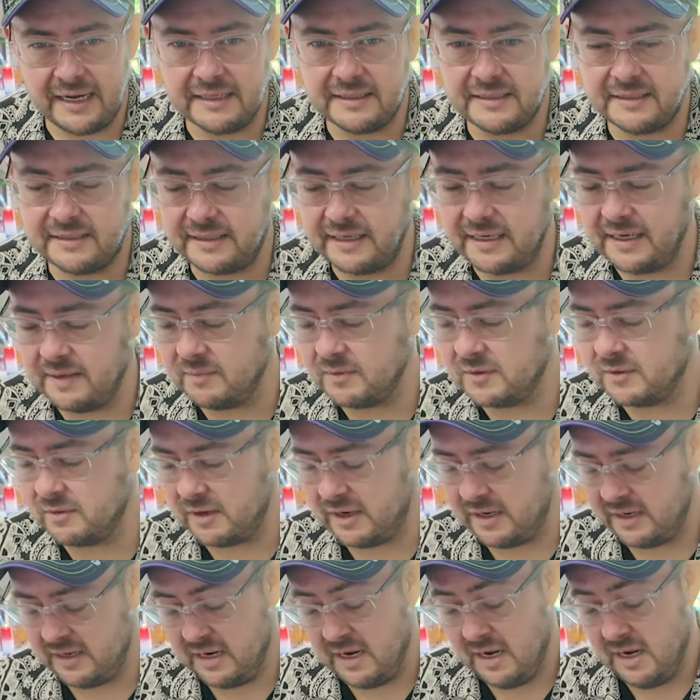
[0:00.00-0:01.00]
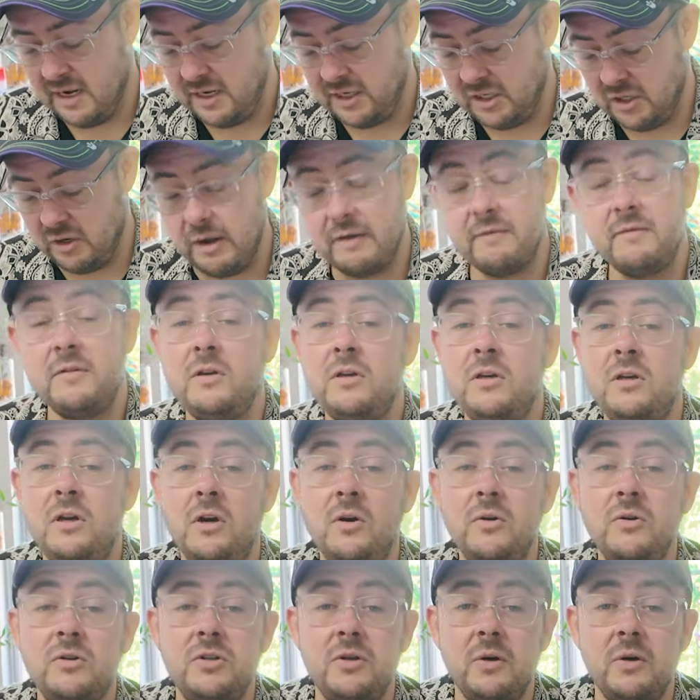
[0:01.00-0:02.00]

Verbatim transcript: it seems, right? You have no